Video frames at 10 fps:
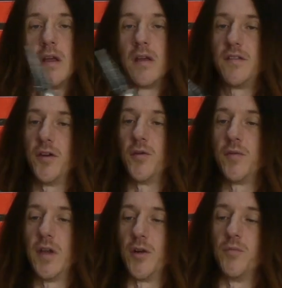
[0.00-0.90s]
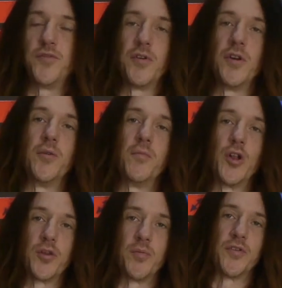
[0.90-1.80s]
So it'll drill
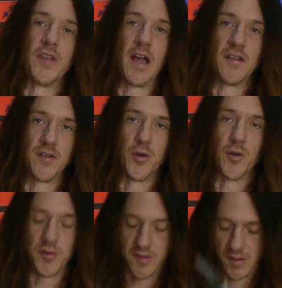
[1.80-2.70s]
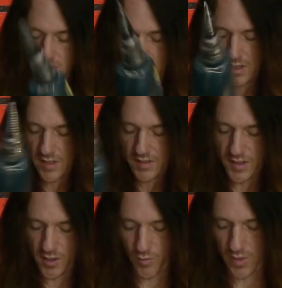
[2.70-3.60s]
multiple sized holes.
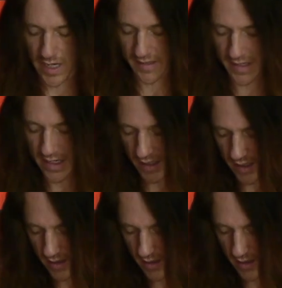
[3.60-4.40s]
So what I did